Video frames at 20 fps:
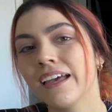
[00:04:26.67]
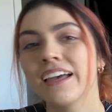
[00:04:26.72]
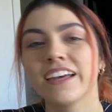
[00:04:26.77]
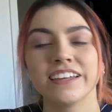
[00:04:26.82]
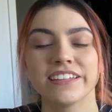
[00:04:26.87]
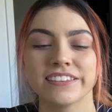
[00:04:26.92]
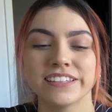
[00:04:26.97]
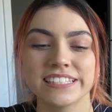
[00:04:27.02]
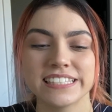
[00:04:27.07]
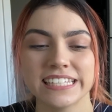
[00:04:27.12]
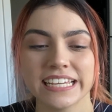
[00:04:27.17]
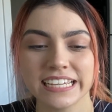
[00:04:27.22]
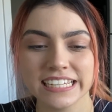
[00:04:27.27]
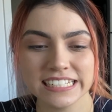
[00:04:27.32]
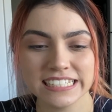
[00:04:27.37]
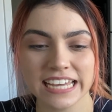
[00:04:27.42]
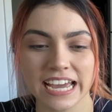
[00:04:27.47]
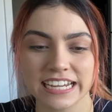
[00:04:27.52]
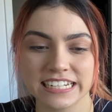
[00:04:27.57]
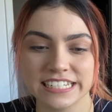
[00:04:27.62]
The second
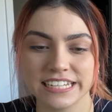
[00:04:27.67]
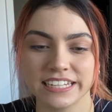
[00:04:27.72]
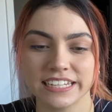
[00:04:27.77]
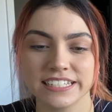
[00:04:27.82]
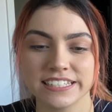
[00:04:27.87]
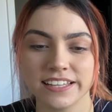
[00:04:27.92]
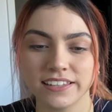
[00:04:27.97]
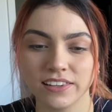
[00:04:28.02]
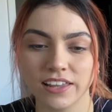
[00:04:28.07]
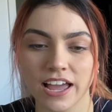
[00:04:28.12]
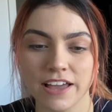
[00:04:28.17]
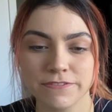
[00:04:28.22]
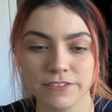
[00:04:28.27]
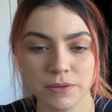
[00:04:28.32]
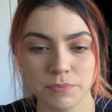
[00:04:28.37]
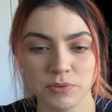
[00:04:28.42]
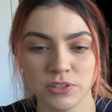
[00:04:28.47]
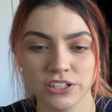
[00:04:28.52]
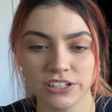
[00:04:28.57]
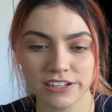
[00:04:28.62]
tactic is a live
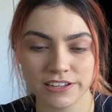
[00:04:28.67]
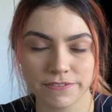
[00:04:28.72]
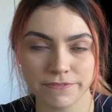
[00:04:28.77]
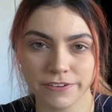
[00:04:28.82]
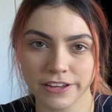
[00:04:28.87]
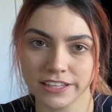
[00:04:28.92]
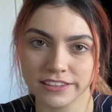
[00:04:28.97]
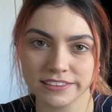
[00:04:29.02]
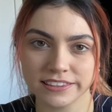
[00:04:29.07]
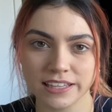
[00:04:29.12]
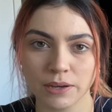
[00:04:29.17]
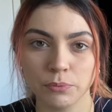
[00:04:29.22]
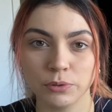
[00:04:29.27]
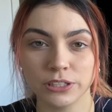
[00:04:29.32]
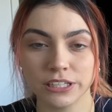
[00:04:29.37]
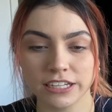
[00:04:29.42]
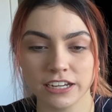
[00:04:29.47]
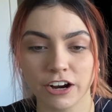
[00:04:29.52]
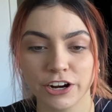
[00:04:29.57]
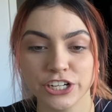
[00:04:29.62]
community event that will
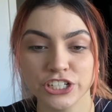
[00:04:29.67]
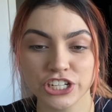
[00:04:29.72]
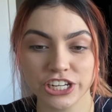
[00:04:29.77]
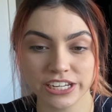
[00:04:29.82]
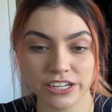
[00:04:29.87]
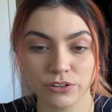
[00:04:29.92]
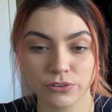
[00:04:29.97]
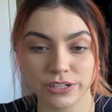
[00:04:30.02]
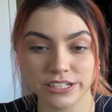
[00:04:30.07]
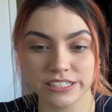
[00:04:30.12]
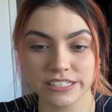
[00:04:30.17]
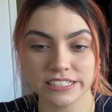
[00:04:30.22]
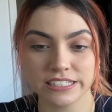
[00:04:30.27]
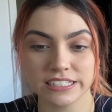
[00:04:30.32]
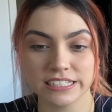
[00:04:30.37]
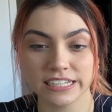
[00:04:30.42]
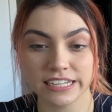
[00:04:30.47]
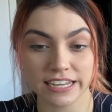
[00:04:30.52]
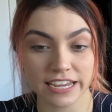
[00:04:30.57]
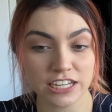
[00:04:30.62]
encourage increased
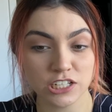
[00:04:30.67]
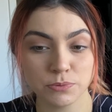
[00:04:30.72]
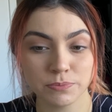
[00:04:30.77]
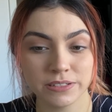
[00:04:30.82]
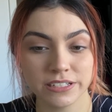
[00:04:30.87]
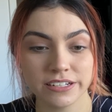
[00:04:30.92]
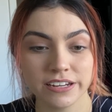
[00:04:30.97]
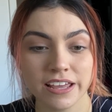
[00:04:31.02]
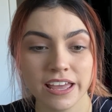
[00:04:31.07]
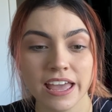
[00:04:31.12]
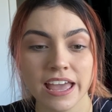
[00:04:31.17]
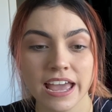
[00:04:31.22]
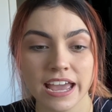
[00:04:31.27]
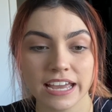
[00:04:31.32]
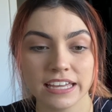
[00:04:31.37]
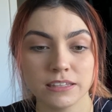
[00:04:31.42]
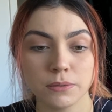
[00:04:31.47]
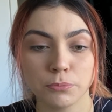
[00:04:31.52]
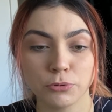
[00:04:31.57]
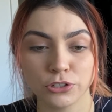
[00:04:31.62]
engagement and
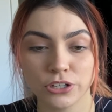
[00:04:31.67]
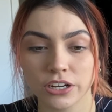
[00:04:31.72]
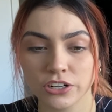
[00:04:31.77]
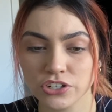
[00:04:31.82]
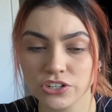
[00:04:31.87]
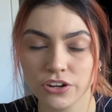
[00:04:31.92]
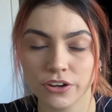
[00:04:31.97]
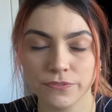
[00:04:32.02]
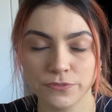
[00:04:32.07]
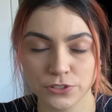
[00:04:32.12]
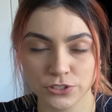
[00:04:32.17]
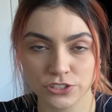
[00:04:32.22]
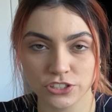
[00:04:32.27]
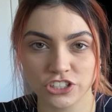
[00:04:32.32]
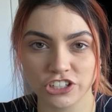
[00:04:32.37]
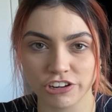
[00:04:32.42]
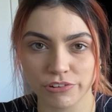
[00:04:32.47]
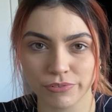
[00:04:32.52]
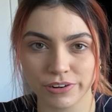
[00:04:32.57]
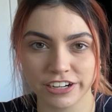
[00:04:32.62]
the production of
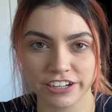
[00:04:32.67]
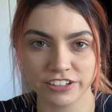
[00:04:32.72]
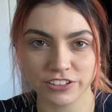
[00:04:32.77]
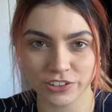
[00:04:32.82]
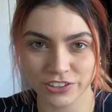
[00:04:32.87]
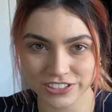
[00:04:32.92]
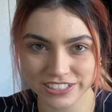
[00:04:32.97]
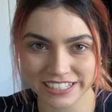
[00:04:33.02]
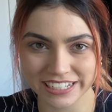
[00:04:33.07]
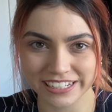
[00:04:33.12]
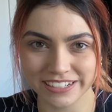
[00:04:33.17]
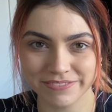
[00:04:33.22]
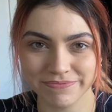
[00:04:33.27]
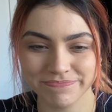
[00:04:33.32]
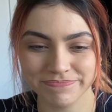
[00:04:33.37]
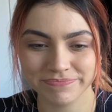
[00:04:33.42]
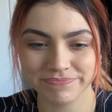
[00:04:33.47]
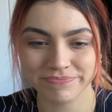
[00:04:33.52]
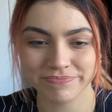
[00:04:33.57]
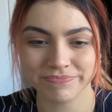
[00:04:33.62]
user-generated content.
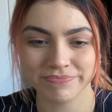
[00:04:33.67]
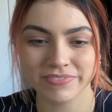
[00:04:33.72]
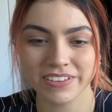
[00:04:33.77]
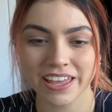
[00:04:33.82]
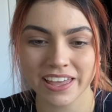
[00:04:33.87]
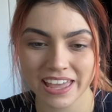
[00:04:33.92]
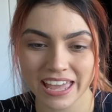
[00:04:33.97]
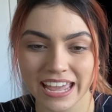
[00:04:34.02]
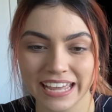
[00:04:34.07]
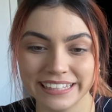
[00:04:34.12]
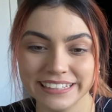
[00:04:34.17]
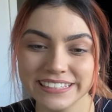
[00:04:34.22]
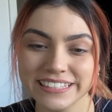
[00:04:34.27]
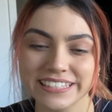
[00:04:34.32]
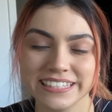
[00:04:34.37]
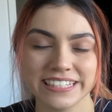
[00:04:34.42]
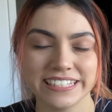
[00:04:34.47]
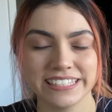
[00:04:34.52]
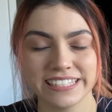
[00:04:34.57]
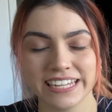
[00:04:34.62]
Hence,
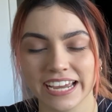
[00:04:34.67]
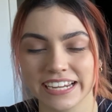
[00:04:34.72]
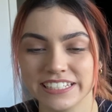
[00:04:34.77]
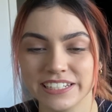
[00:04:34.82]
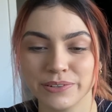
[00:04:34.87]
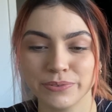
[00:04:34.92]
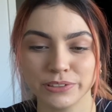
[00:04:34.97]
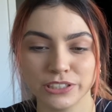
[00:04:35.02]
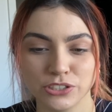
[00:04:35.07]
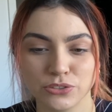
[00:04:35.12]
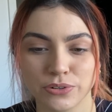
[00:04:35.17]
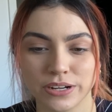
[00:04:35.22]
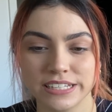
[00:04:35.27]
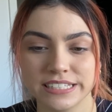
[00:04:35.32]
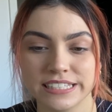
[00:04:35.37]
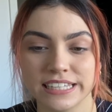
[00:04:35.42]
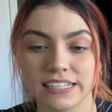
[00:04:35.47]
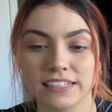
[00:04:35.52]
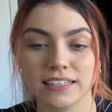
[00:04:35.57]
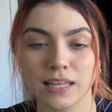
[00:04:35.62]
this tactic will address the
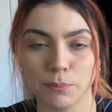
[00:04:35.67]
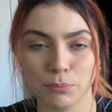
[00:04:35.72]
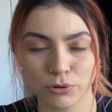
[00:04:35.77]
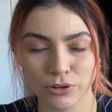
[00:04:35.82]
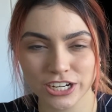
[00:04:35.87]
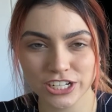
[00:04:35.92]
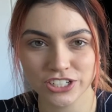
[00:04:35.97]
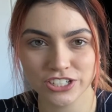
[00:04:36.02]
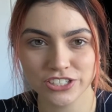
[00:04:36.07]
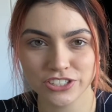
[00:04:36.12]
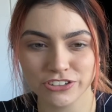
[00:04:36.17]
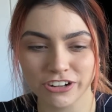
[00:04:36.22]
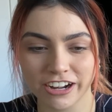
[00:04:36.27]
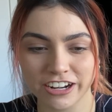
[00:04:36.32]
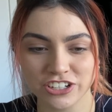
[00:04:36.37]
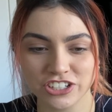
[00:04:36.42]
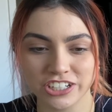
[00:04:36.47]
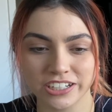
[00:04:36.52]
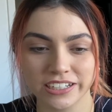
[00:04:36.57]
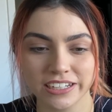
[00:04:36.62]
collaboration
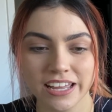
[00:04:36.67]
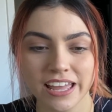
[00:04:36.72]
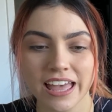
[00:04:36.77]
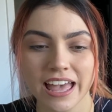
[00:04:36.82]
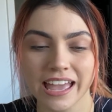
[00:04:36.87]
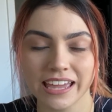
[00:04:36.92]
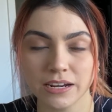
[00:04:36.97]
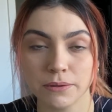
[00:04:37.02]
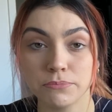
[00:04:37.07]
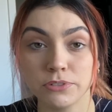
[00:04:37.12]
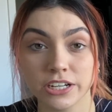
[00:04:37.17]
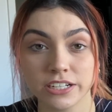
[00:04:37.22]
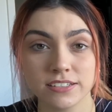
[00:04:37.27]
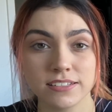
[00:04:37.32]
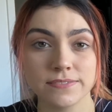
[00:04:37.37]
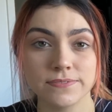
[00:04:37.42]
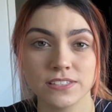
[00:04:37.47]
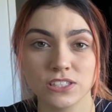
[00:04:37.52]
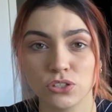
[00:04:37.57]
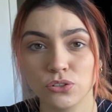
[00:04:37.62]
strategy and
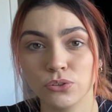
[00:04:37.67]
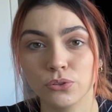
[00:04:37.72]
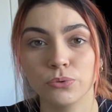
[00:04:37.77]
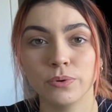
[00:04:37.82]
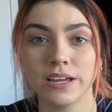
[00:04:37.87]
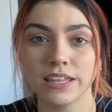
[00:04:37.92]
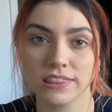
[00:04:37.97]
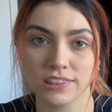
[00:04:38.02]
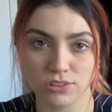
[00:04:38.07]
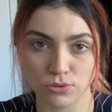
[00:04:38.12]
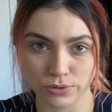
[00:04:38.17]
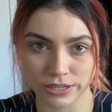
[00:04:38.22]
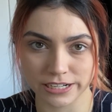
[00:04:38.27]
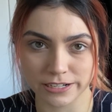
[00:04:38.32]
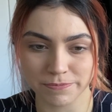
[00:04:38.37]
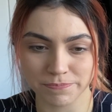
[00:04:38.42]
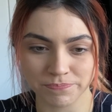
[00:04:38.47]
objectives two and three.